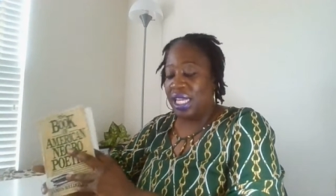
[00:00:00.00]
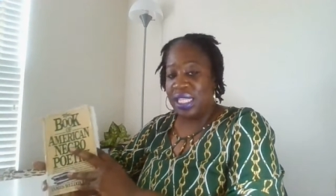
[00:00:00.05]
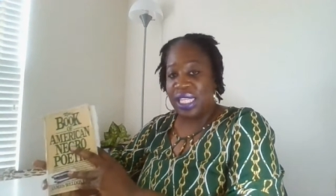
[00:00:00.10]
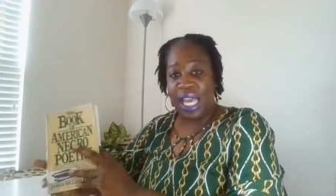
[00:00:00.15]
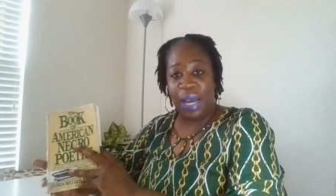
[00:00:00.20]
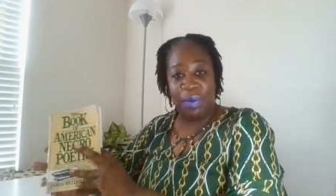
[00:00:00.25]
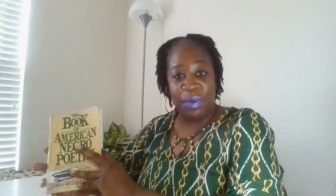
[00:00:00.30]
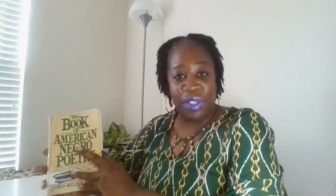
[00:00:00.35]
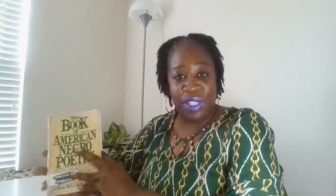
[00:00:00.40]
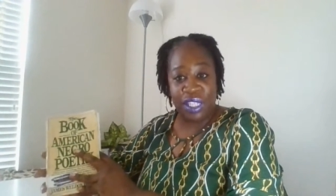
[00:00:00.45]

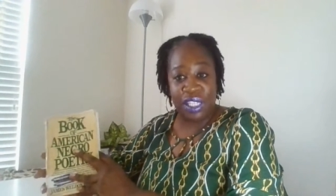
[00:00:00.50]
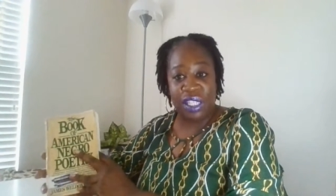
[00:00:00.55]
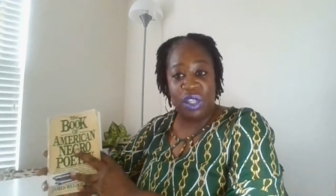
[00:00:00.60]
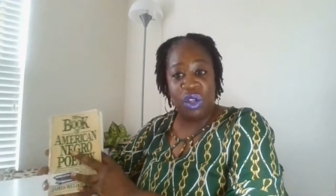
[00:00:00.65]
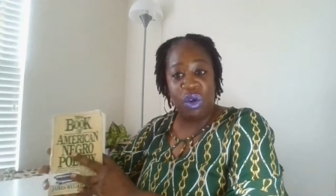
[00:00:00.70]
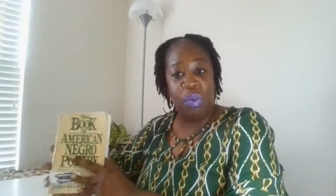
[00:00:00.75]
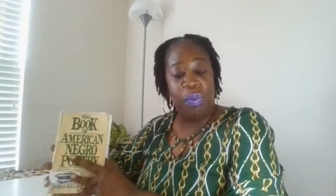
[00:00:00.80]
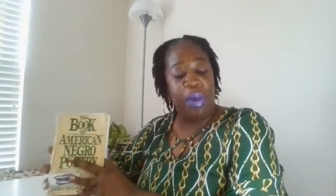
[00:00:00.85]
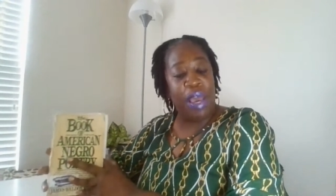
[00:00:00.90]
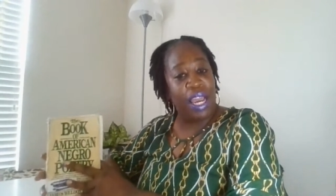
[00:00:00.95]
That was just a
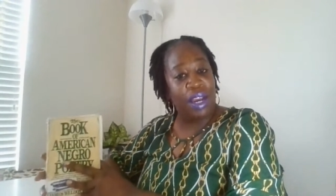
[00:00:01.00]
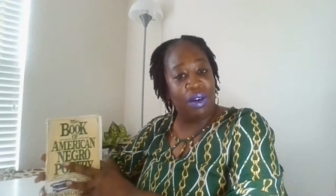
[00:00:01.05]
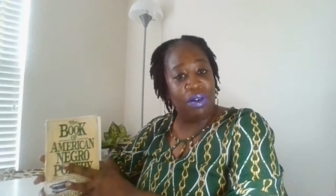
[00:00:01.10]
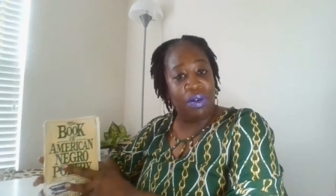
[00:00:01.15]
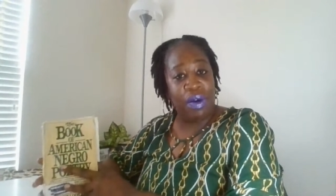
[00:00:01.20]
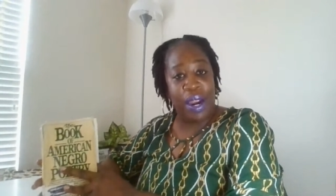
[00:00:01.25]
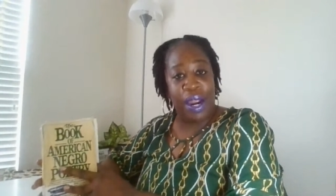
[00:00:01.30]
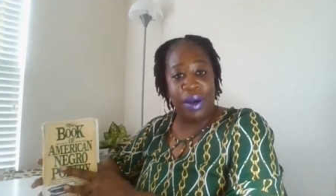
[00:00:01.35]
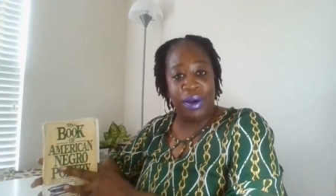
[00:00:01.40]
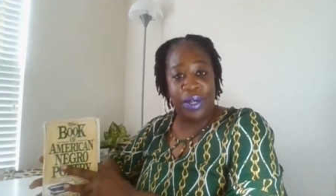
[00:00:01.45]
little
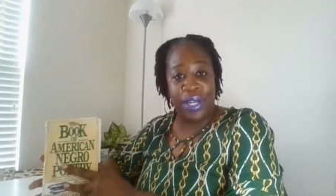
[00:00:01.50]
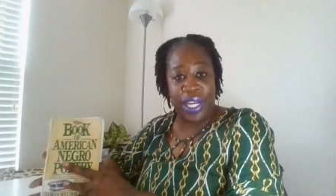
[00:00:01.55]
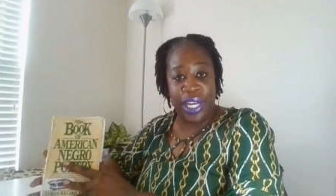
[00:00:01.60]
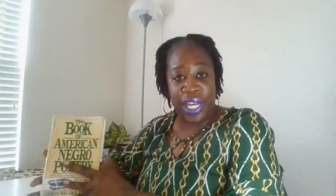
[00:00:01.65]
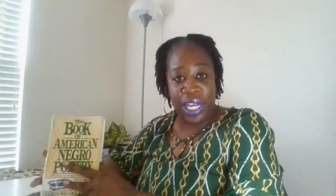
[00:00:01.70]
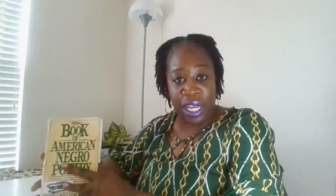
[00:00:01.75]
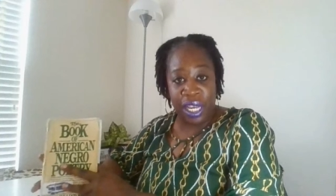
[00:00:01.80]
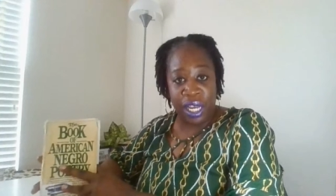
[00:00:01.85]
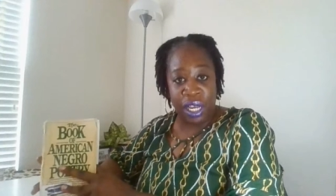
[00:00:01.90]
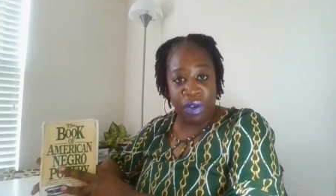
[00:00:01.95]
background
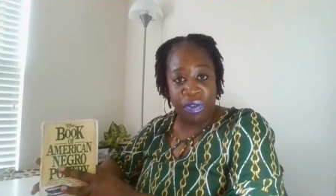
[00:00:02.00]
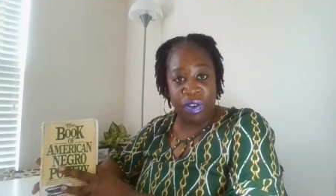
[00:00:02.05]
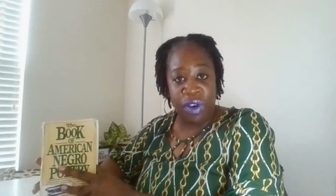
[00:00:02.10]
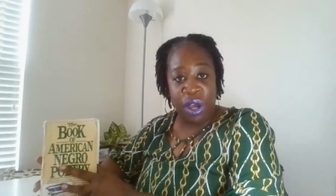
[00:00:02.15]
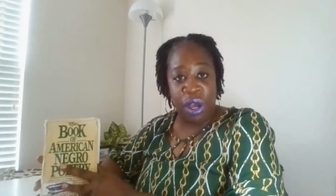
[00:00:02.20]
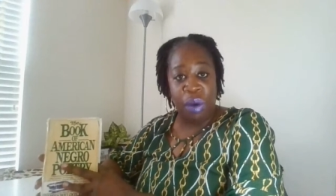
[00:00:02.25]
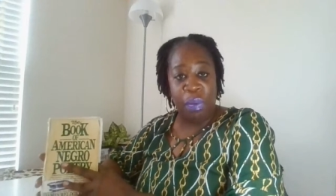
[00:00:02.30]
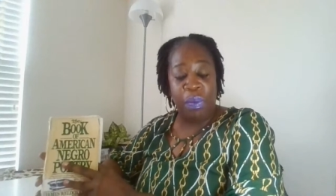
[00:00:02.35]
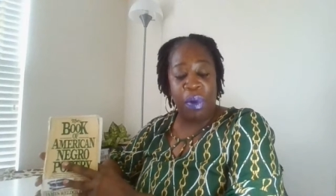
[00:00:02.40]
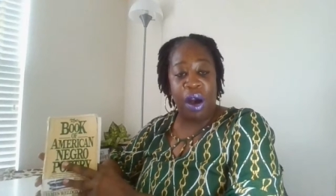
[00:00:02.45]
of
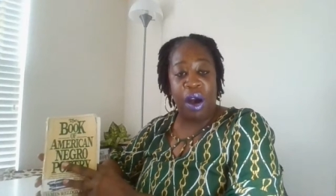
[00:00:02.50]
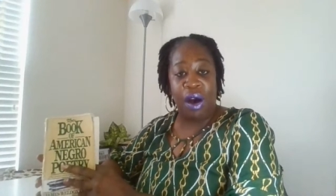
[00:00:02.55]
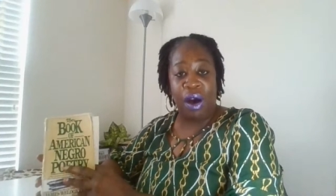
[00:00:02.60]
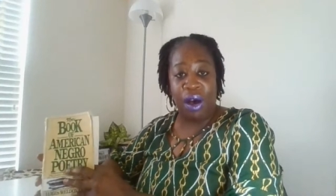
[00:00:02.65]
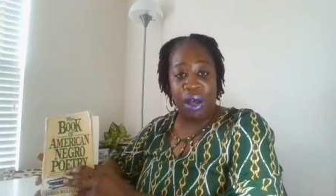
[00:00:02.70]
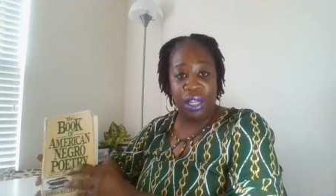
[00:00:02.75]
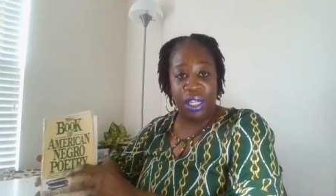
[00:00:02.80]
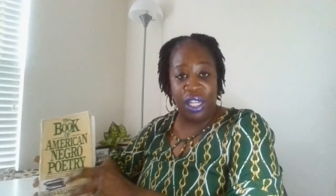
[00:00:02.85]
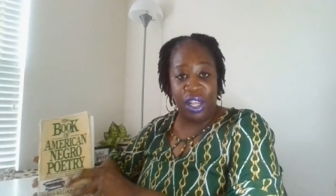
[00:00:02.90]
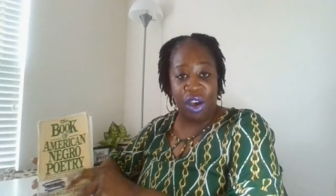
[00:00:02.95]

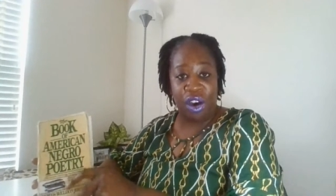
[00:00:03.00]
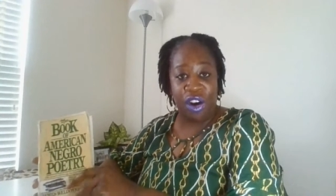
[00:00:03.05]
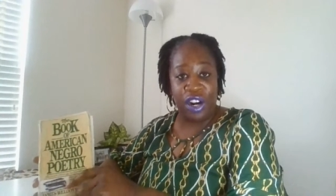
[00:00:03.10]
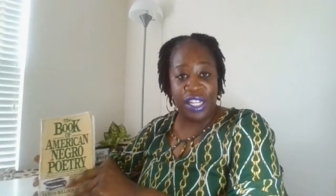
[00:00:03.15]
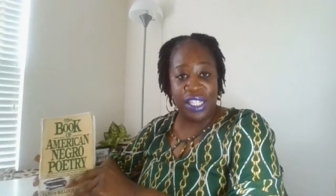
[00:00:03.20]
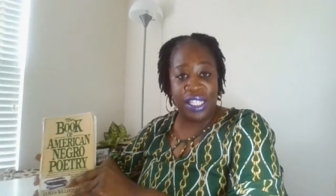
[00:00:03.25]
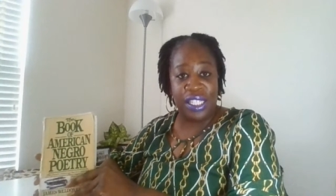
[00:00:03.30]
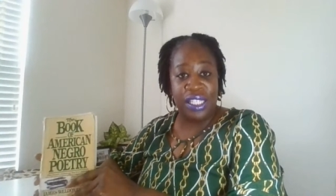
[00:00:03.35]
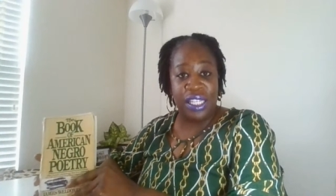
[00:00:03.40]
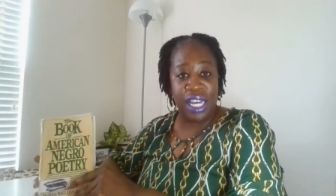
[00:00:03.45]
Paul
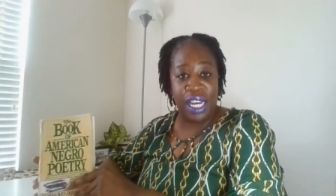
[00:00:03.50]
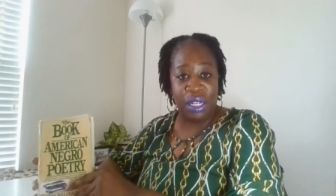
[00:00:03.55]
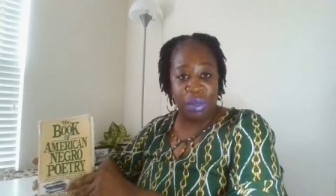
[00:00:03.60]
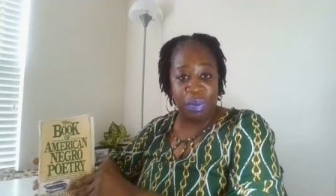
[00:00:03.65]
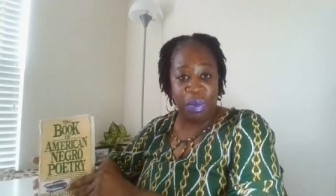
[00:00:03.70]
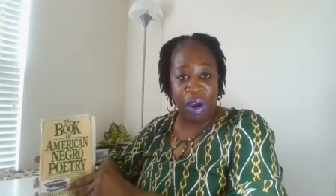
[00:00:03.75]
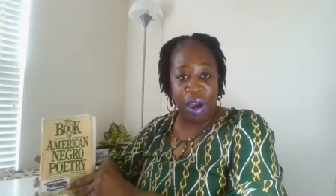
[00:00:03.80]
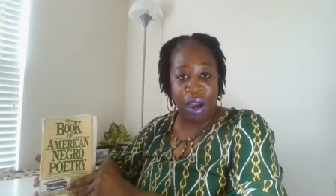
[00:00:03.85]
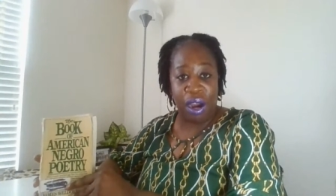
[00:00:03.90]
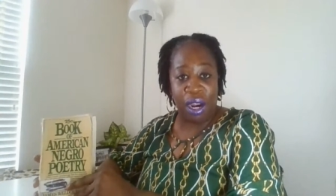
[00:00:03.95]
Laurence
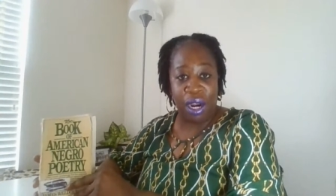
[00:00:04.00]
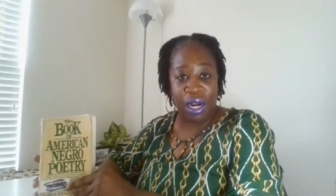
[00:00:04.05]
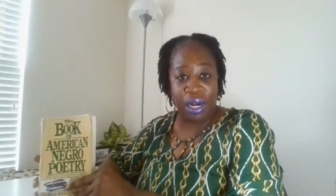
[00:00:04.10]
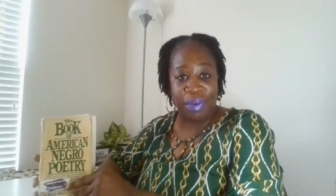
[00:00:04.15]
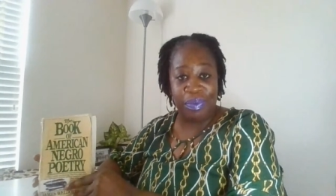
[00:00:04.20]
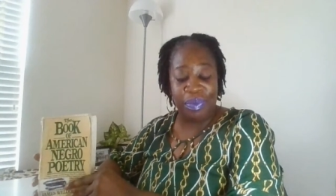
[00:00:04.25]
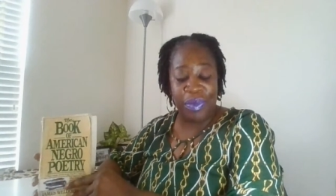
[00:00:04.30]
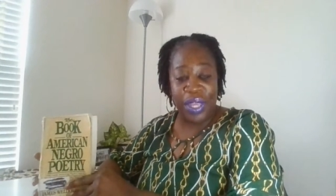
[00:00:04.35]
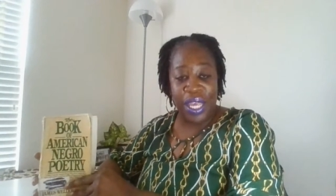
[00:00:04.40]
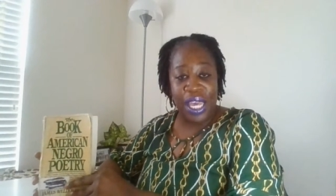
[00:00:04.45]
Dunbar.